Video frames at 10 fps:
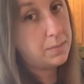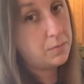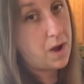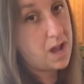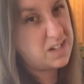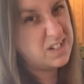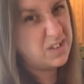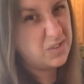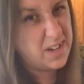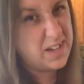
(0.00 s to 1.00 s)
Rocks
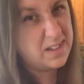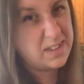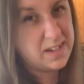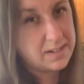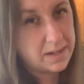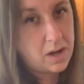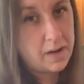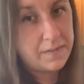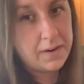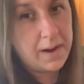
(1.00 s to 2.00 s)
and grit and things like
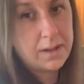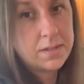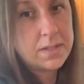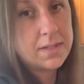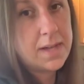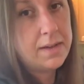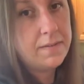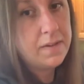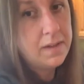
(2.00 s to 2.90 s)
coffee grounds and stuff.